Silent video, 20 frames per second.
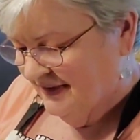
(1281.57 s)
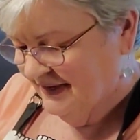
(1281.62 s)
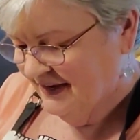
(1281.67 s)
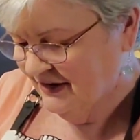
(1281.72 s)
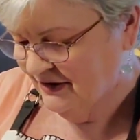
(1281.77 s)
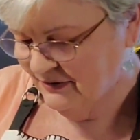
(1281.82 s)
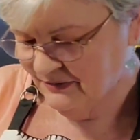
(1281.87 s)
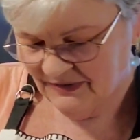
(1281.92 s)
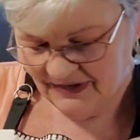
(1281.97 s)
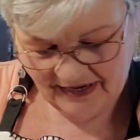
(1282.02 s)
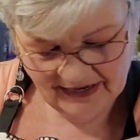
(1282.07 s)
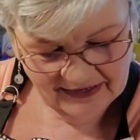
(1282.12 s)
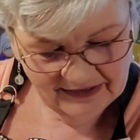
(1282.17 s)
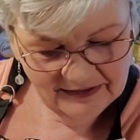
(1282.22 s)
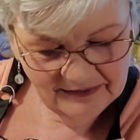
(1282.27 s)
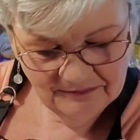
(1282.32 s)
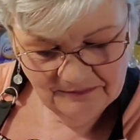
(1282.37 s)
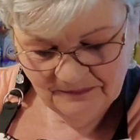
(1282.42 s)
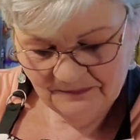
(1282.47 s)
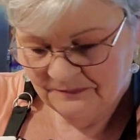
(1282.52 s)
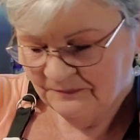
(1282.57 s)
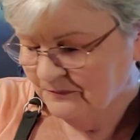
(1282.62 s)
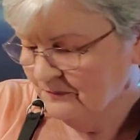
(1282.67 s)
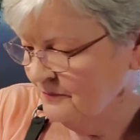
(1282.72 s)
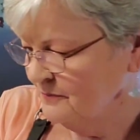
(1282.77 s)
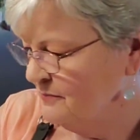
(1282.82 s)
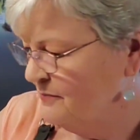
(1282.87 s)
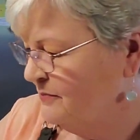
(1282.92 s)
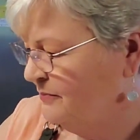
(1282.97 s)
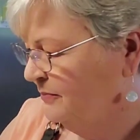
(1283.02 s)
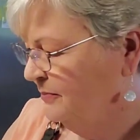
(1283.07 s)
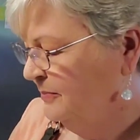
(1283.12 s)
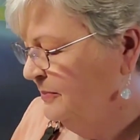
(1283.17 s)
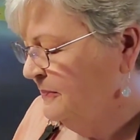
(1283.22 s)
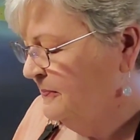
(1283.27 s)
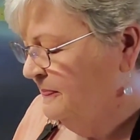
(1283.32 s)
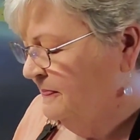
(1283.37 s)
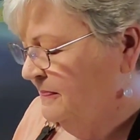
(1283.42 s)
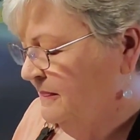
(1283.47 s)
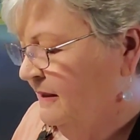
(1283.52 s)
Okay.
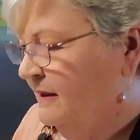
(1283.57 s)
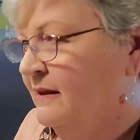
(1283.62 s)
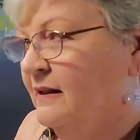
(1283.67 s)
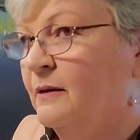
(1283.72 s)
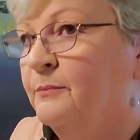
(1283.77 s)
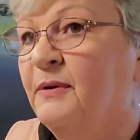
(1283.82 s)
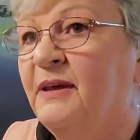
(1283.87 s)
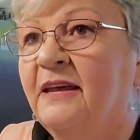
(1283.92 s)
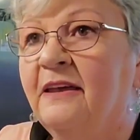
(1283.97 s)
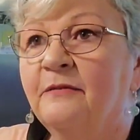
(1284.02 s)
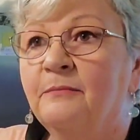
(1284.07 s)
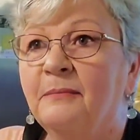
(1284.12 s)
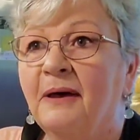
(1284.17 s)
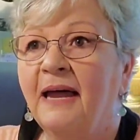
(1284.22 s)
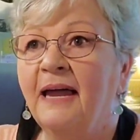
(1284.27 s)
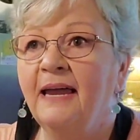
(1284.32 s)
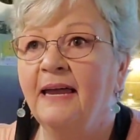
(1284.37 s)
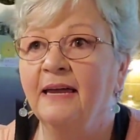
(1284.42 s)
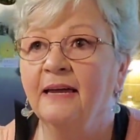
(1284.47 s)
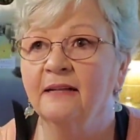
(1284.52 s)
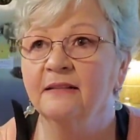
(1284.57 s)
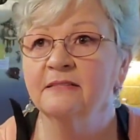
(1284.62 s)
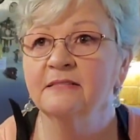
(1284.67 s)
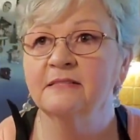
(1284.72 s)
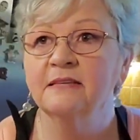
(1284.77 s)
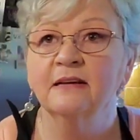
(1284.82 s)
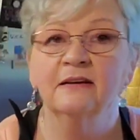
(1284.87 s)
Let me give my hands